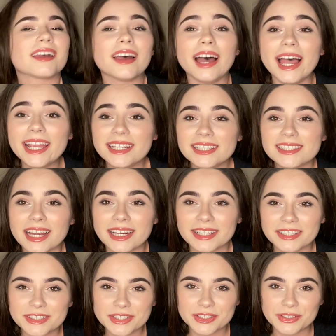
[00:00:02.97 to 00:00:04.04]
I
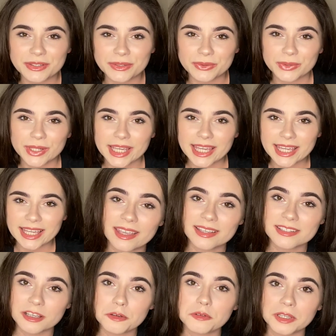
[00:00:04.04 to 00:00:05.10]
decided to do a
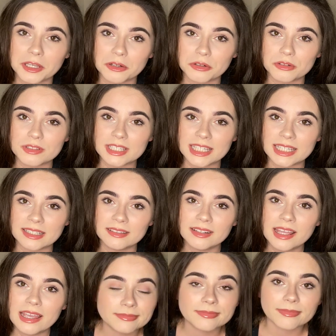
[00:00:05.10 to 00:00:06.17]
self-care routine.
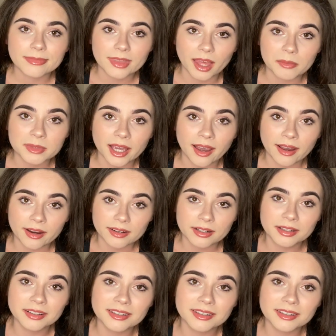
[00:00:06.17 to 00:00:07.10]
I'm tired,